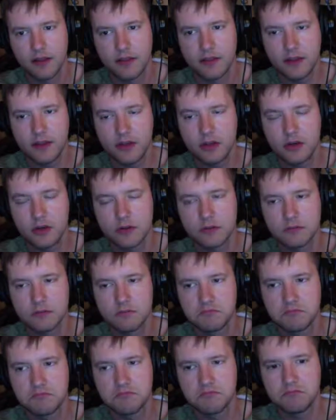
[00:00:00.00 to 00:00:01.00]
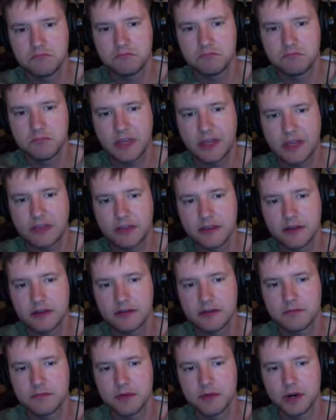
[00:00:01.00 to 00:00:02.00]
then you'll get
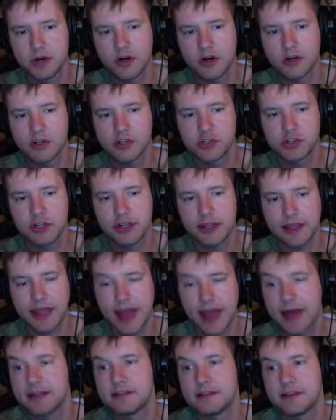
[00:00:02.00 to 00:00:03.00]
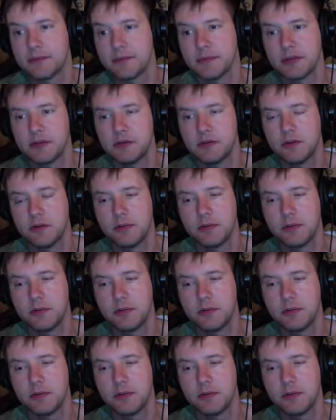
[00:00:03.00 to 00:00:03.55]
the urge to add something to it.